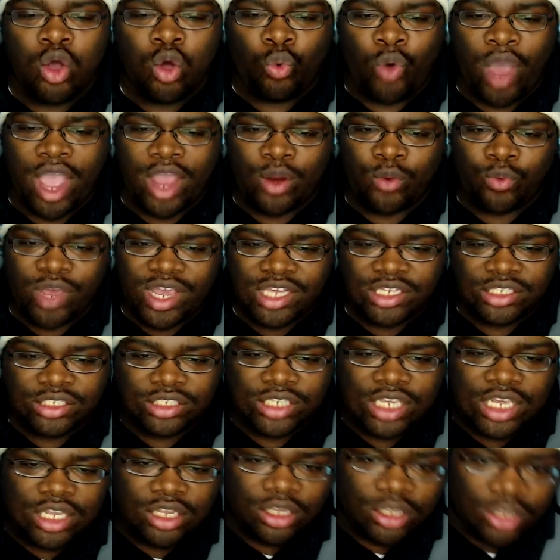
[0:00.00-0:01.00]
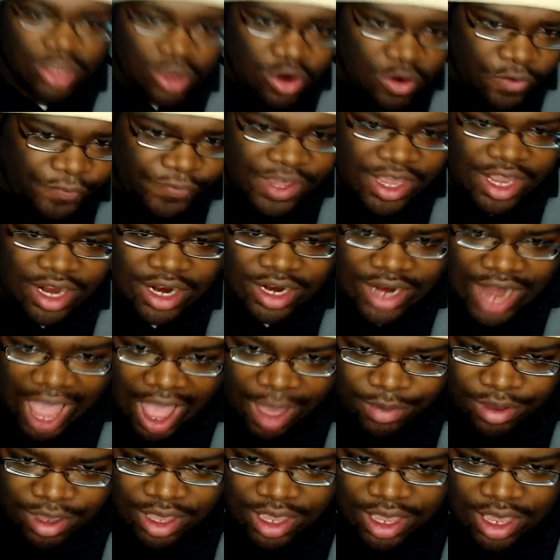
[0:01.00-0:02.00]
When we see Luffy and
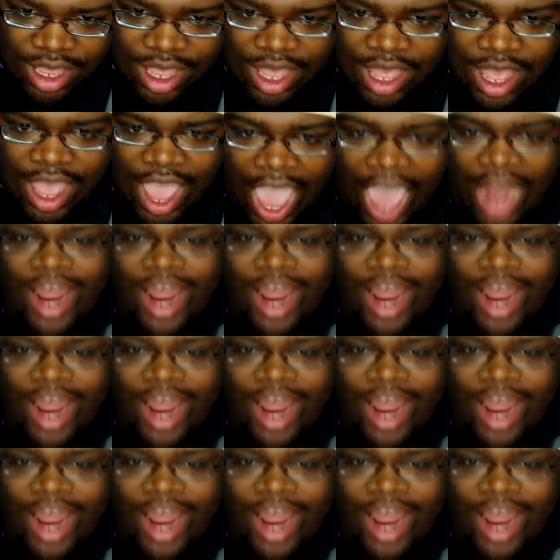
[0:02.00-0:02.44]
Nami,